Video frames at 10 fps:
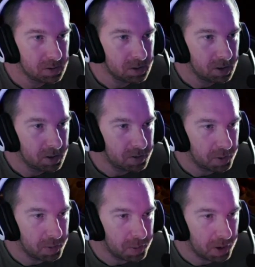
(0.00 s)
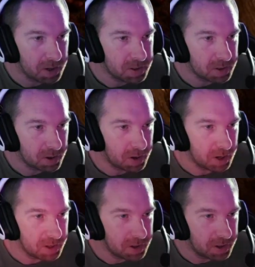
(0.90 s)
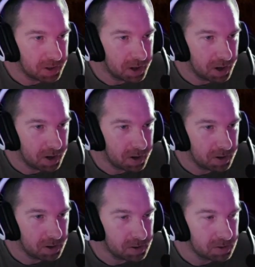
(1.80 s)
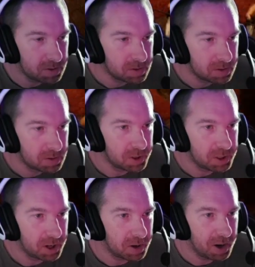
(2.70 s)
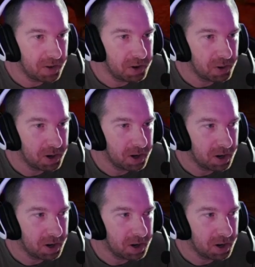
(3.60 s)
from the box right there, which I don't have any right now.